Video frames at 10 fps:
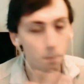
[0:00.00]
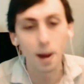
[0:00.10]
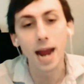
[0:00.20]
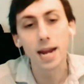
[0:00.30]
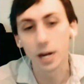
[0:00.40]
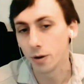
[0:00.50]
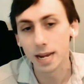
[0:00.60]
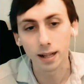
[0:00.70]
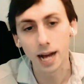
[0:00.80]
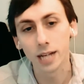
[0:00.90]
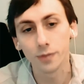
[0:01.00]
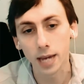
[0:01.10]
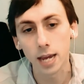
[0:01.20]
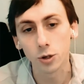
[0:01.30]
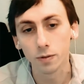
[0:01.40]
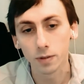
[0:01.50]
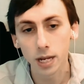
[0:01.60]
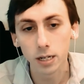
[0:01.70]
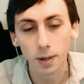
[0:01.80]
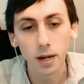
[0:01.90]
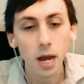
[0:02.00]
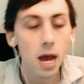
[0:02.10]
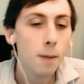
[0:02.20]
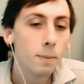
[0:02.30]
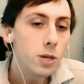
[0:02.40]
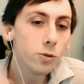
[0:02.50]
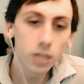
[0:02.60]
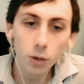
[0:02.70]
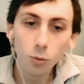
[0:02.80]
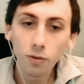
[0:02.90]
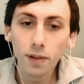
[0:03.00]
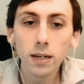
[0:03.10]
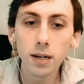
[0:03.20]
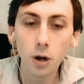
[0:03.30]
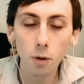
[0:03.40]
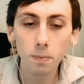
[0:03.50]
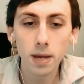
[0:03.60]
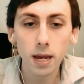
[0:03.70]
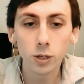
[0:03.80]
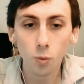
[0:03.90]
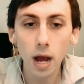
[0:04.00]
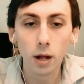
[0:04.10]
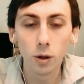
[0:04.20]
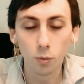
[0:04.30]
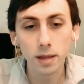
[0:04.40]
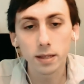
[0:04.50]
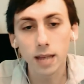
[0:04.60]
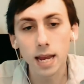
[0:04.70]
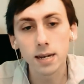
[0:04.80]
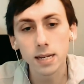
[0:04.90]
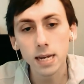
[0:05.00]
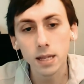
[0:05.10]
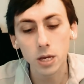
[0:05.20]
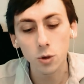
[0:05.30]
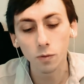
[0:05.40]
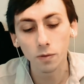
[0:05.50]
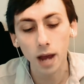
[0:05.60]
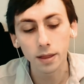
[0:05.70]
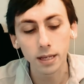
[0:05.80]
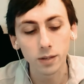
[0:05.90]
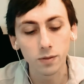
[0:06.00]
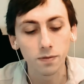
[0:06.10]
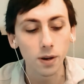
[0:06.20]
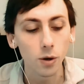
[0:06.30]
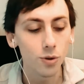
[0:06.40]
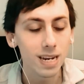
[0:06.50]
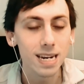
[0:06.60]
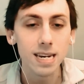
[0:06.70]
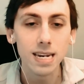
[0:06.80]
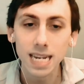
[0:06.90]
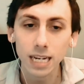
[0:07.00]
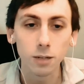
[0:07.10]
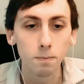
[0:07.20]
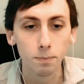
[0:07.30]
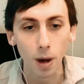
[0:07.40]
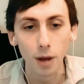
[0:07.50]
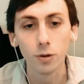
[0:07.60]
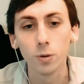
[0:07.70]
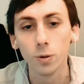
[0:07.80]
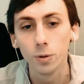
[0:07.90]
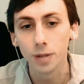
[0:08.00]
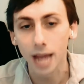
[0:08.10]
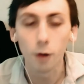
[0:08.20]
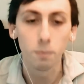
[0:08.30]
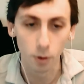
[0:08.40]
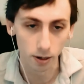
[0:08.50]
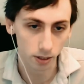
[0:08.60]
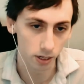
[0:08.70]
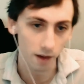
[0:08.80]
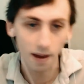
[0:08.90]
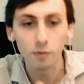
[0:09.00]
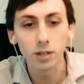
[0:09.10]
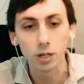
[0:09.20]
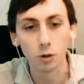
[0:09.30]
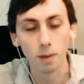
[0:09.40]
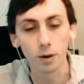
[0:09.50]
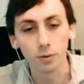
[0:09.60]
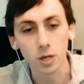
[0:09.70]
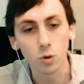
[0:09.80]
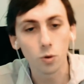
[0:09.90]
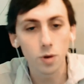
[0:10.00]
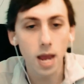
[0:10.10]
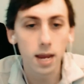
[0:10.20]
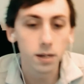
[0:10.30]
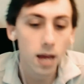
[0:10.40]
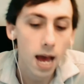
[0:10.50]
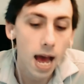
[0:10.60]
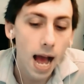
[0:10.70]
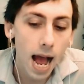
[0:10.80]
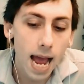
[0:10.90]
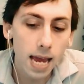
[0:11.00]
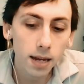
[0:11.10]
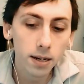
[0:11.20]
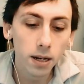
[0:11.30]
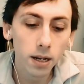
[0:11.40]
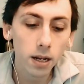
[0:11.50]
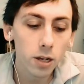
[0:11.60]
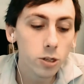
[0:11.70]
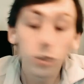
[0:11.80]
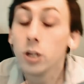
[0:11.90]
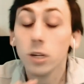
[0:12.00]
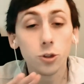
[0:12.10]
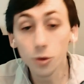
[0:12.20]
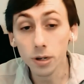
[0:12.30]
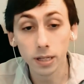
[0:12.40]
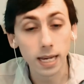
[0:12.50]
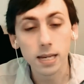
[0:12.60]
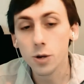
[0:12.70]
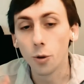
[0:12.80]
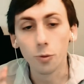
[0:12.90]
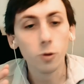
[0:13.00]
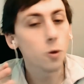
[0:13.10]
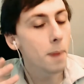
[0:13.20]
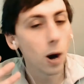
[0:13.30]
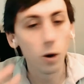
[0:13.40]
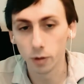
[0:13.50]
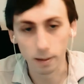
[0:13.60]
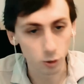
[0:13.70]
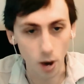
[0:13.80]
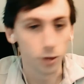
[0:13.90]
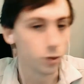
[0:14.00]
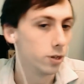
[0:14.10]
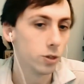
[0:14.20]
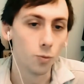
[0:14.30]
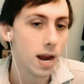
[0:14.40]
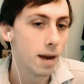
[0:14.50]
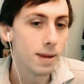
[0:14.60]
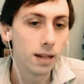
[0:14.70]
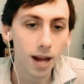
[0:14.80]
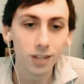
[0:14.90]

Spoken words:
binary classification of sentiment, but you see it reflected in RPA as well, right? This idea that you've got these very neat bundled outputs of every single model that you create. And certainly, those are powerful abstractions, right? I mean,